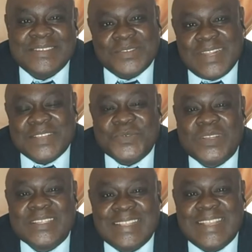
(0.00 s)
So that's
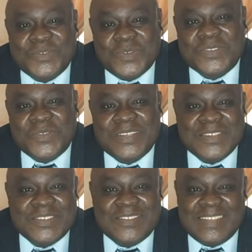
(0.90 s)
what's, that's what's
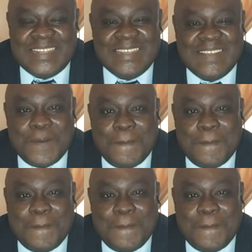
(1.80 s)
going on, really.